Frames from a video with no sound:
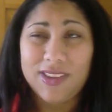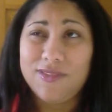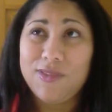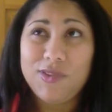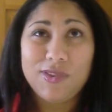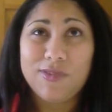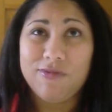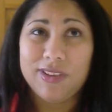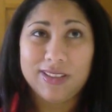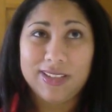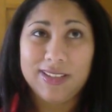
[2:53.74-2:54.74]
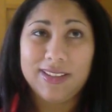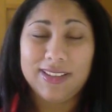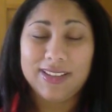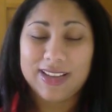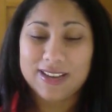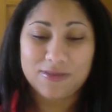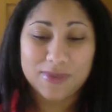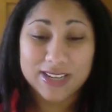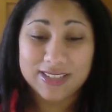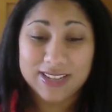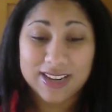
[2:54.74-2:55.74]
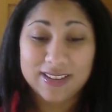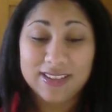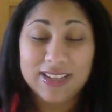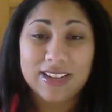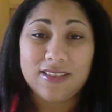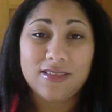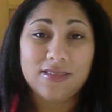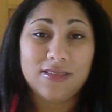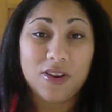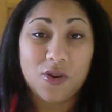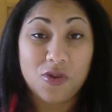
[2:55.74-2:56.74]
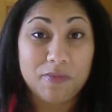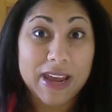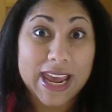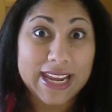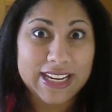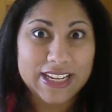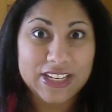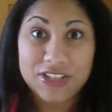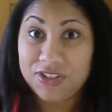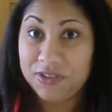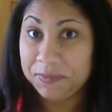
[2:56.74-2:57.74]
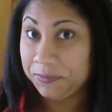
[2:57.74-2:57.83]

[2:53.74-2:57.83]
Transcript: really gotta watch that. Old baggage.